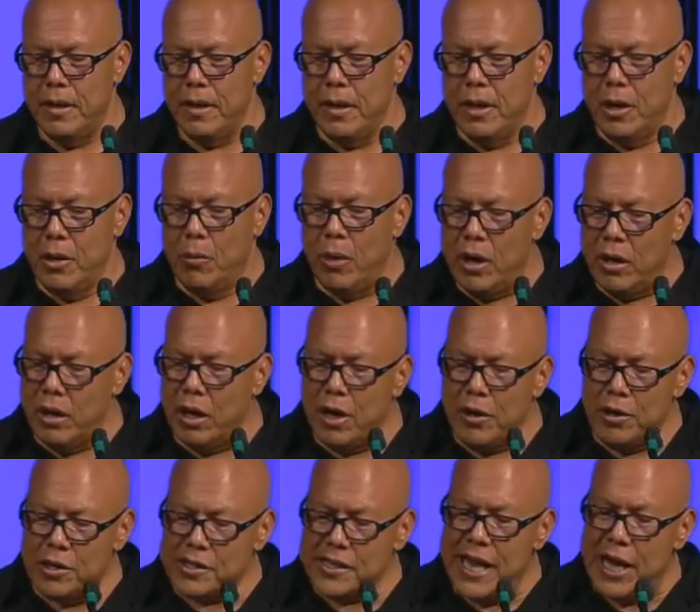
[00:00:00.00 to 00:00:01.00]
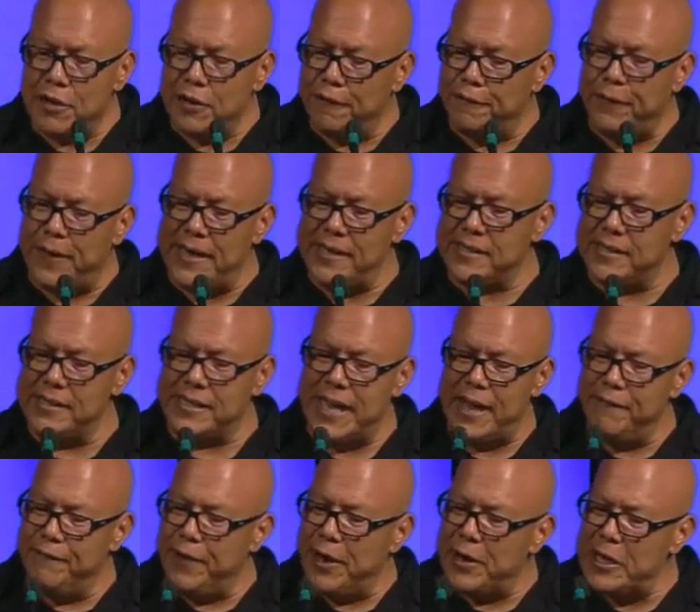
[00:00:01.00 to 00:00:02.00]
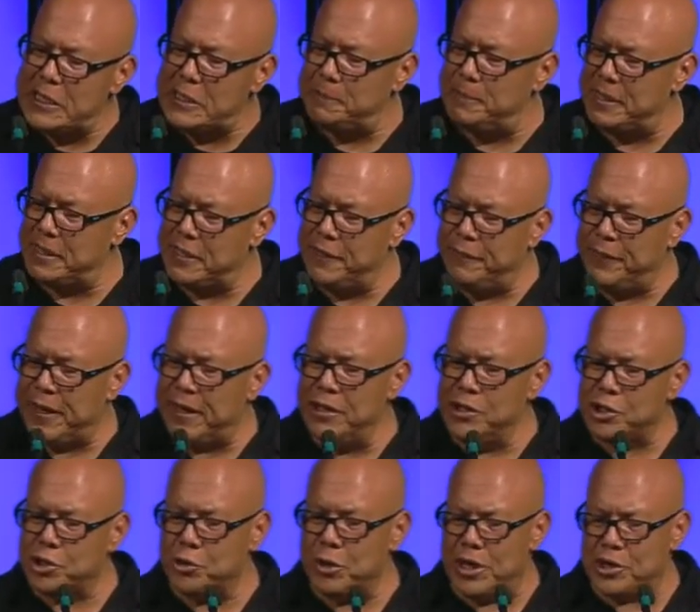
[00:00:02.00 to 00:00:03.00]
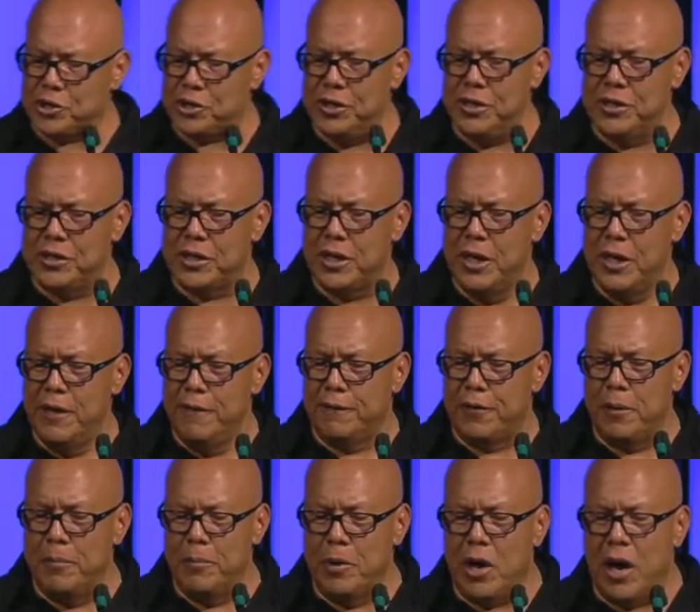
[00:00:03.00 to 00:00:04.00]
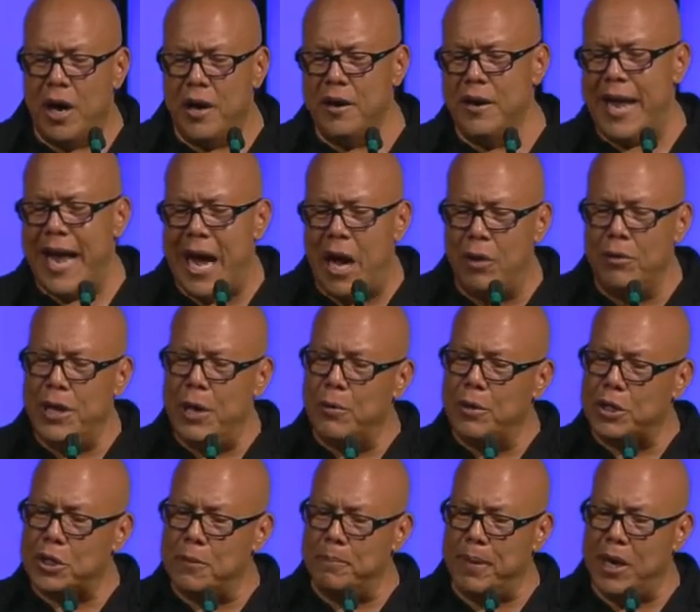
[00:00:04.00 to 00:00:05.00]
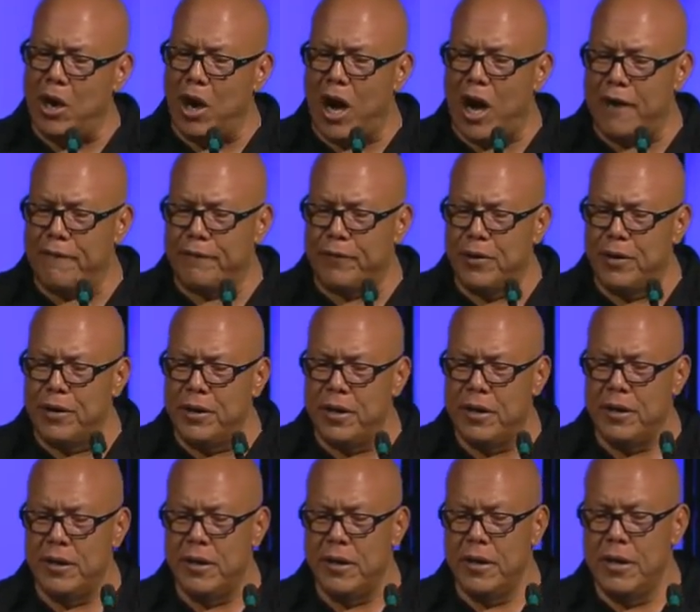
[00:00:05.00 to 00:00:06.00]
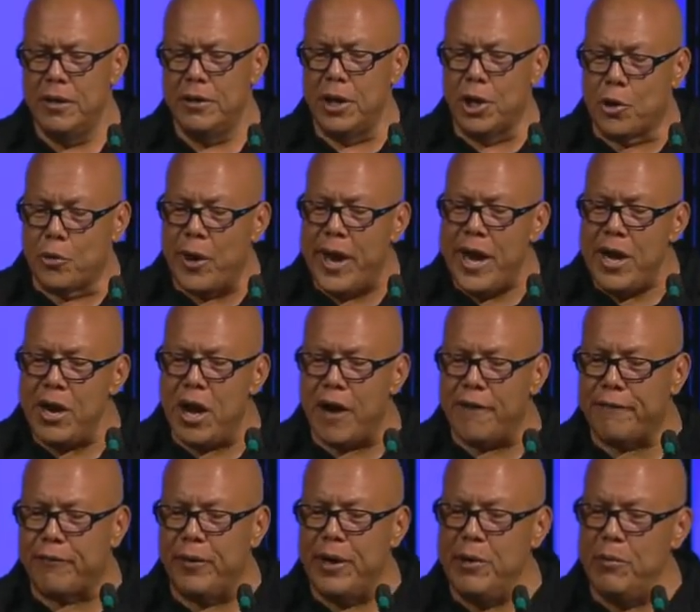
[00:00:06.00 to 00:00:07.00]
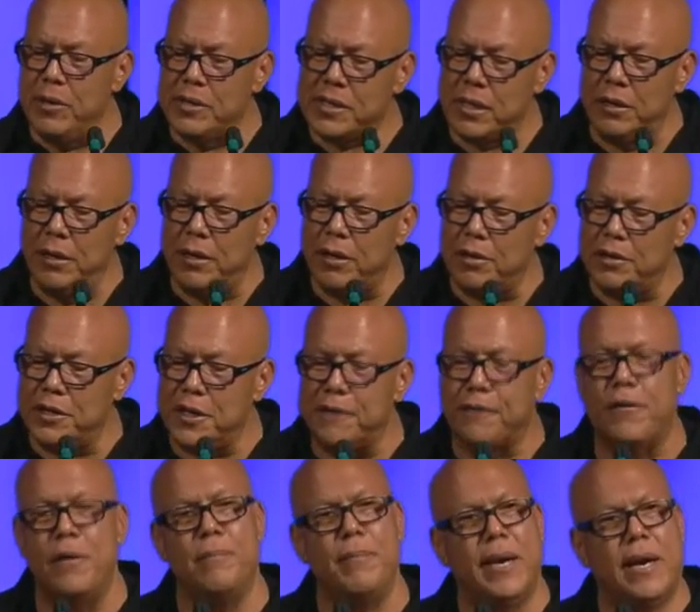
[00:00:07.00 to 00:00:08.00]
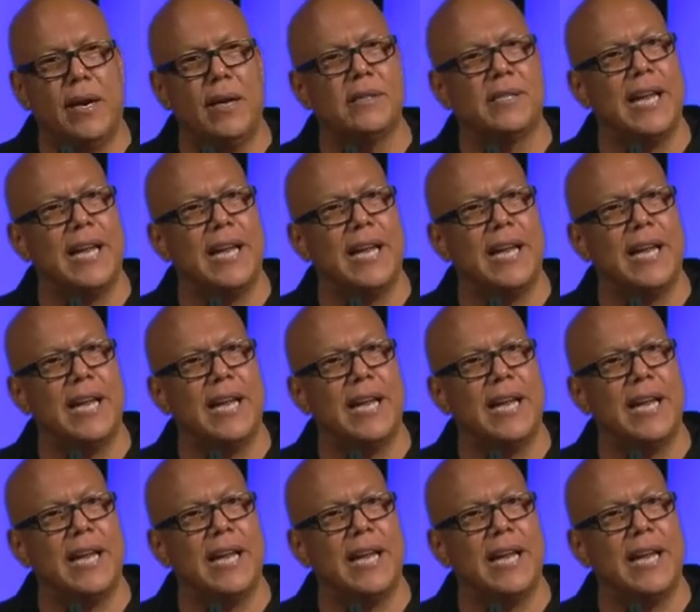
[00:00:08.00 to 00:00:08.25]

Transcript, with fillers: While other sacrifices had very specific instructions from God and how they were to be offered, the grain offering was a little different because it